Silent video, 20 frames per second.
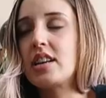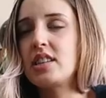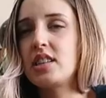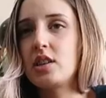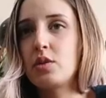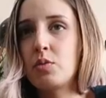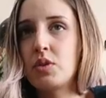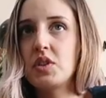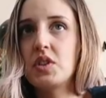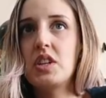I
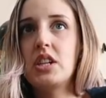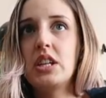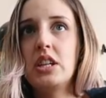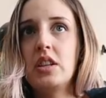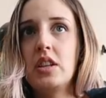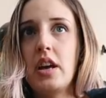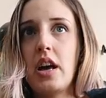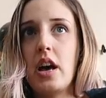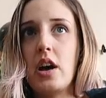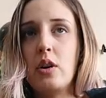still want to
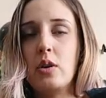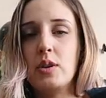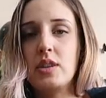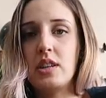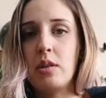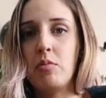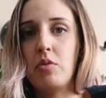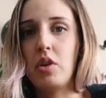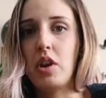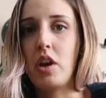clean the house.
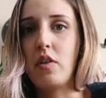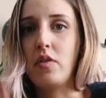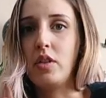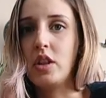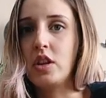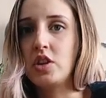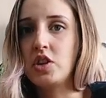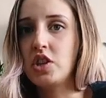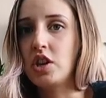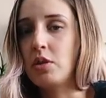I'm gonna have
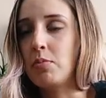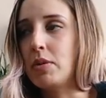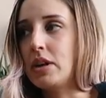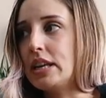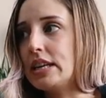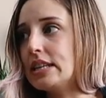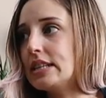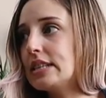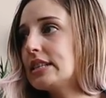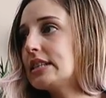lunch in a
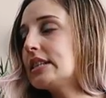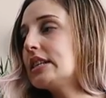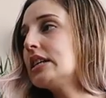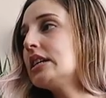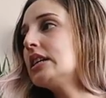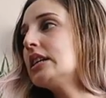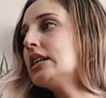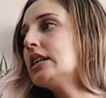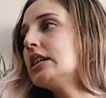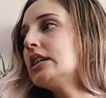minute.
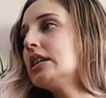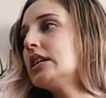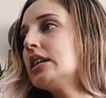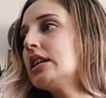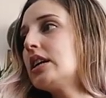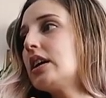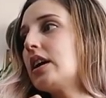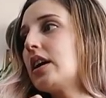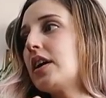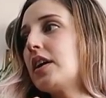
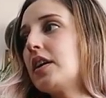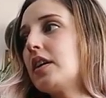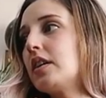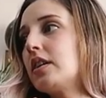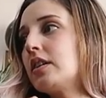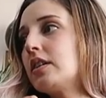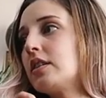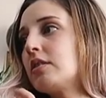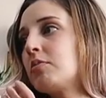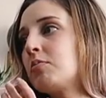
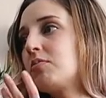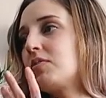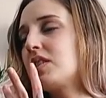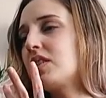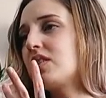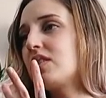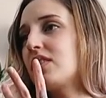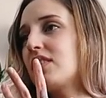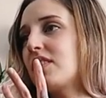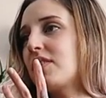
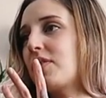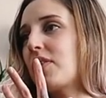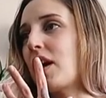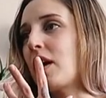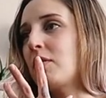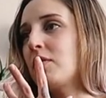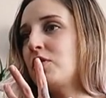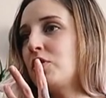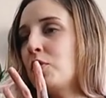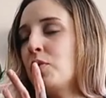
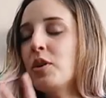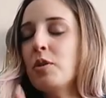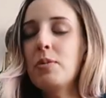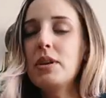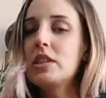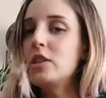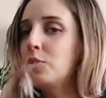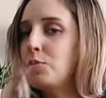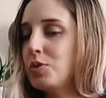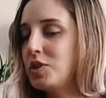I don't want to
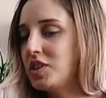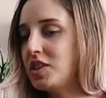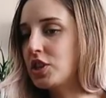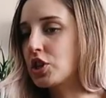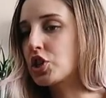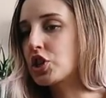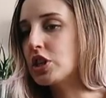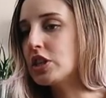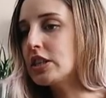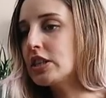be
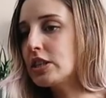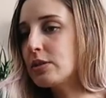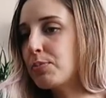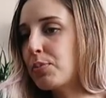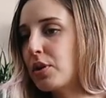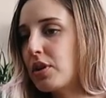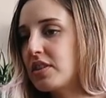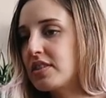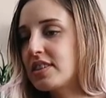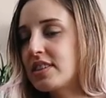superstitious,
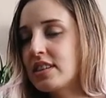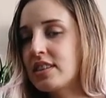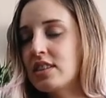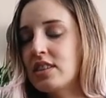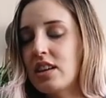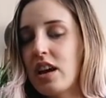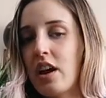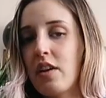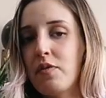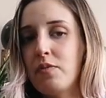but
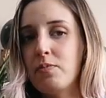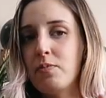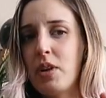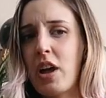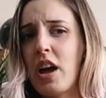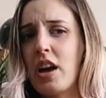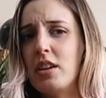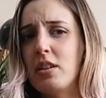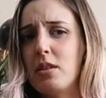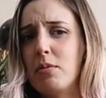since I've
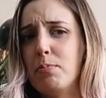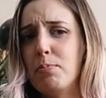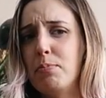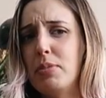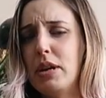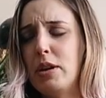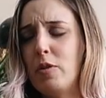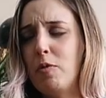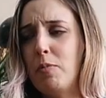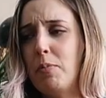had a
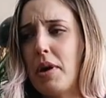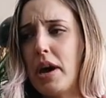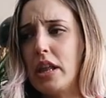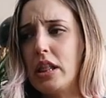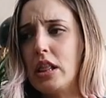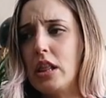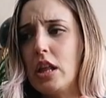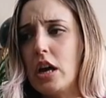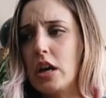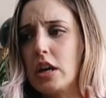bit of
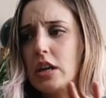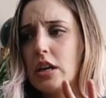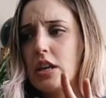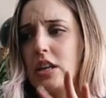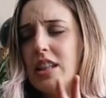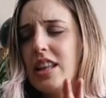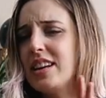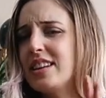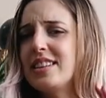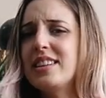bad luck,
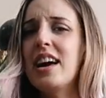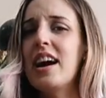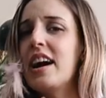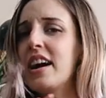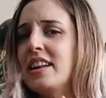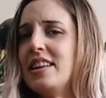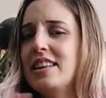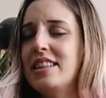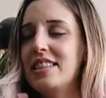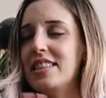like
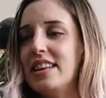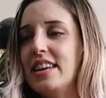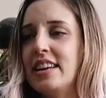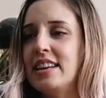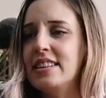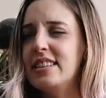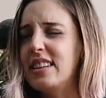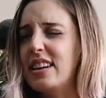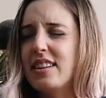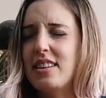tiny
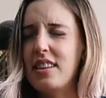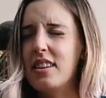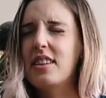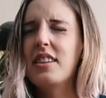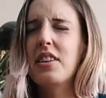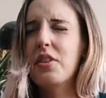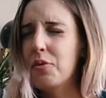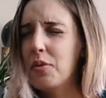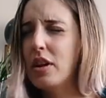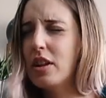things, like
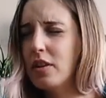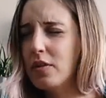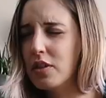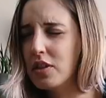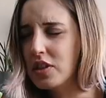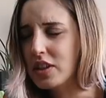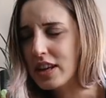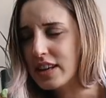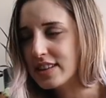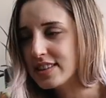
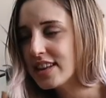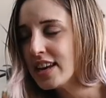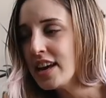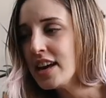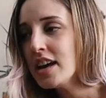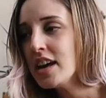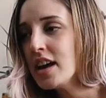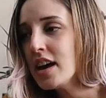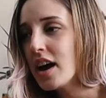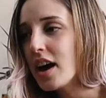irrelevant things,
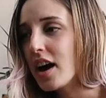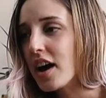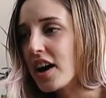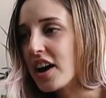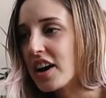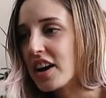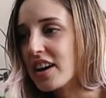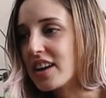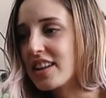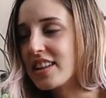
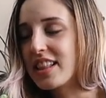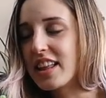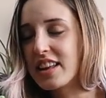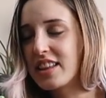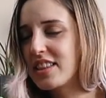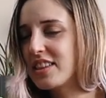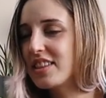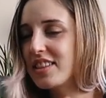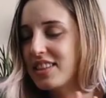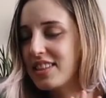
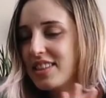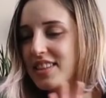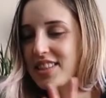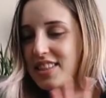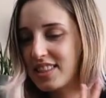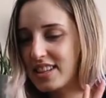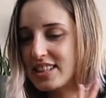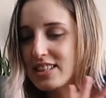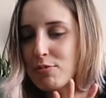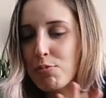like
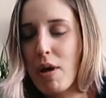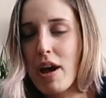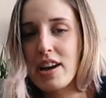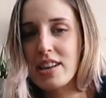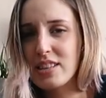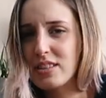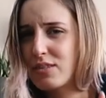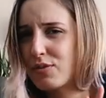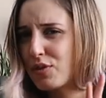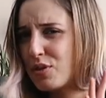this
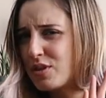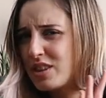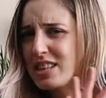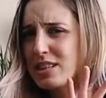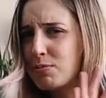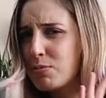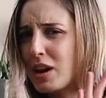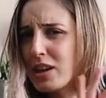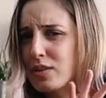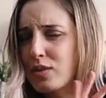past
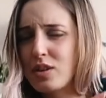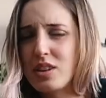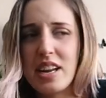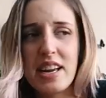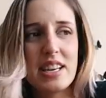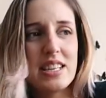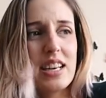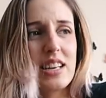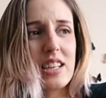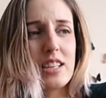
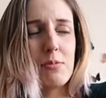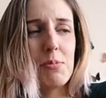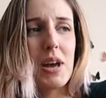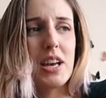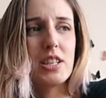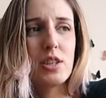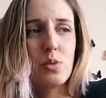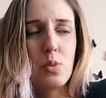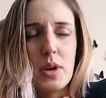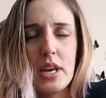
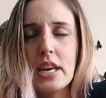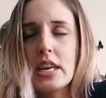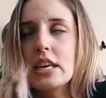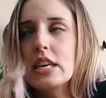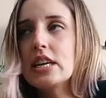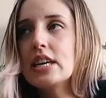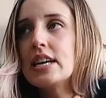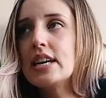week,